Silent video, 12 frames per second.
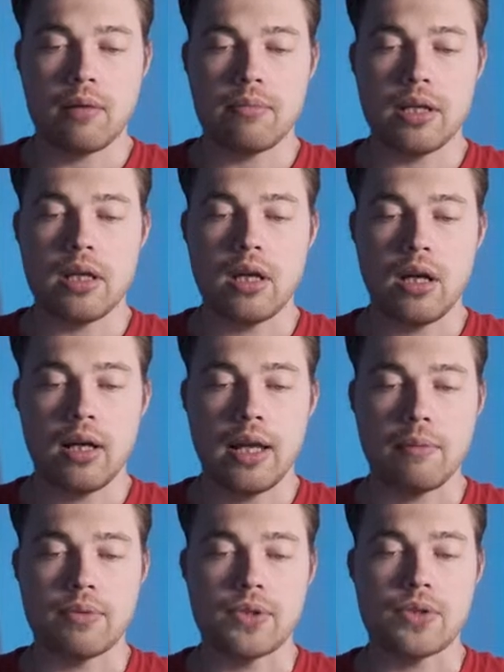be
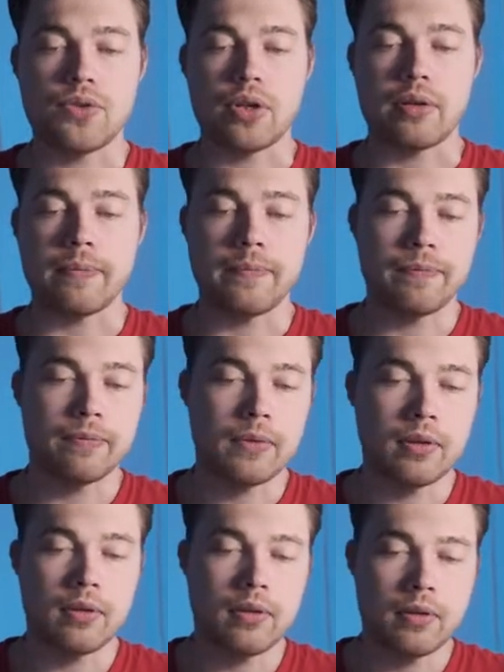empty string.
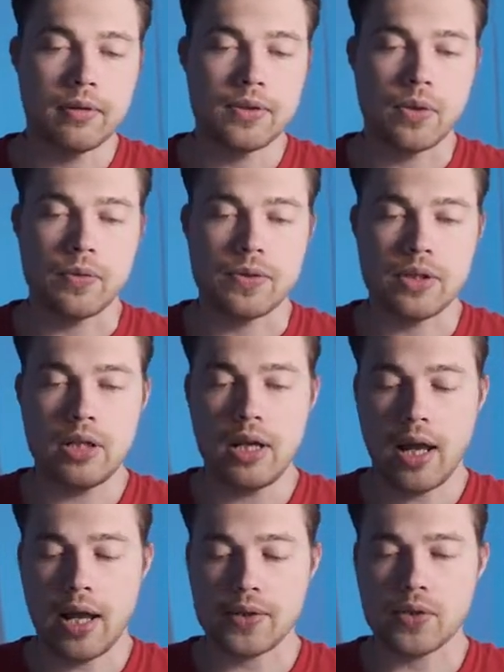So z
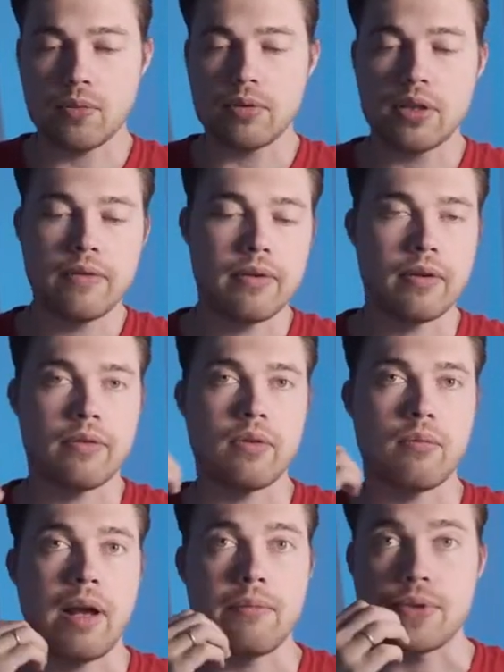has to be different
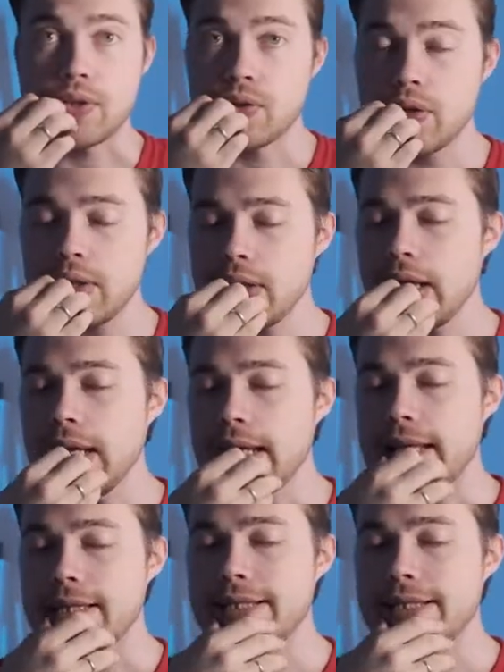from empty string. In this